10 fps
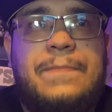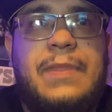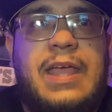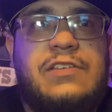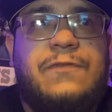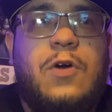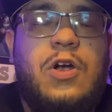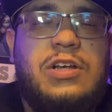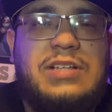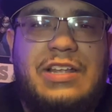As
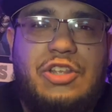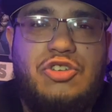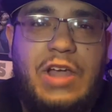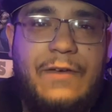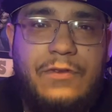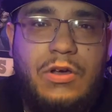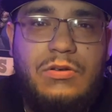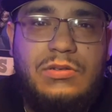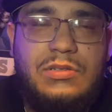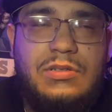far as, like, the draft
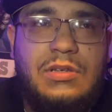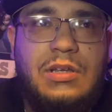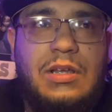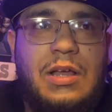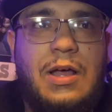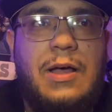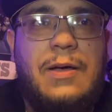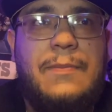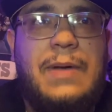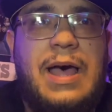goes,
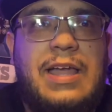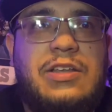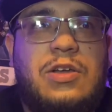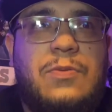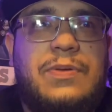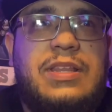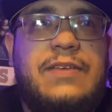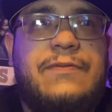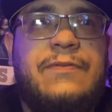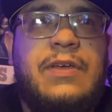I don't
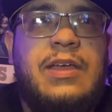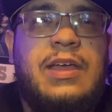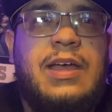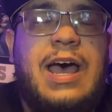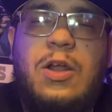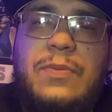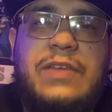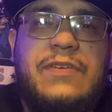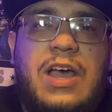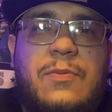believe
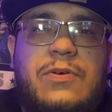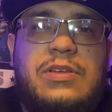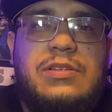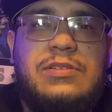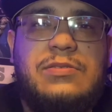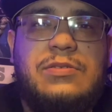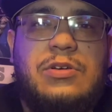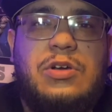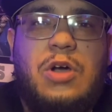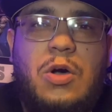Cowboys
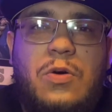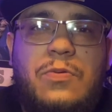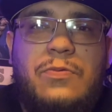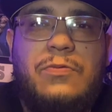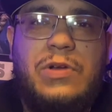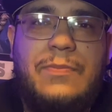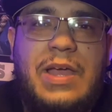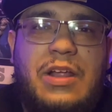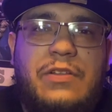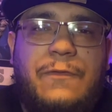go running
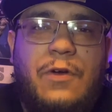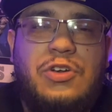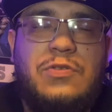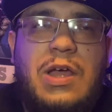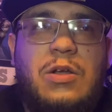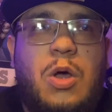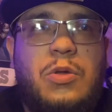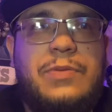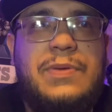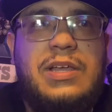back in the first round
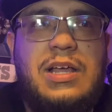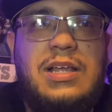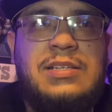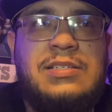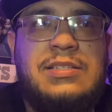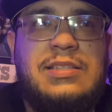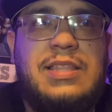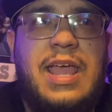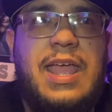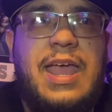only because
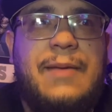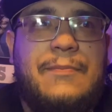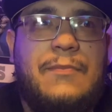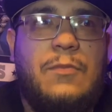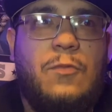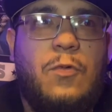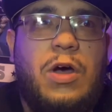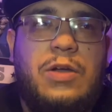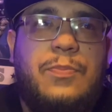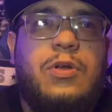they
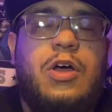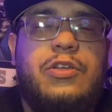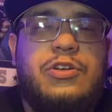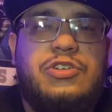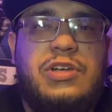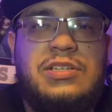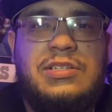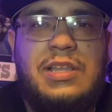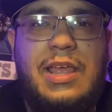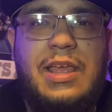want to put all their trust
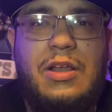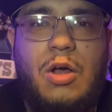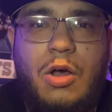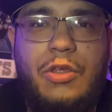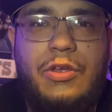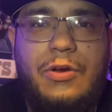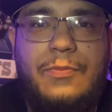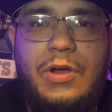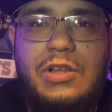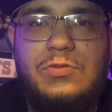and all their
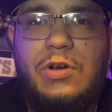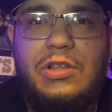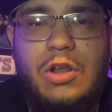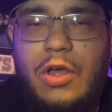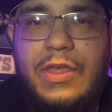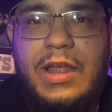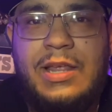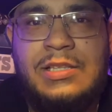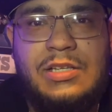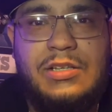money's worth and all that
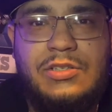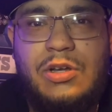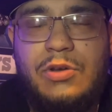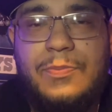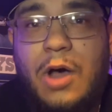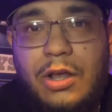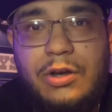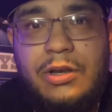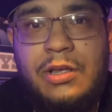into Tony Pollard.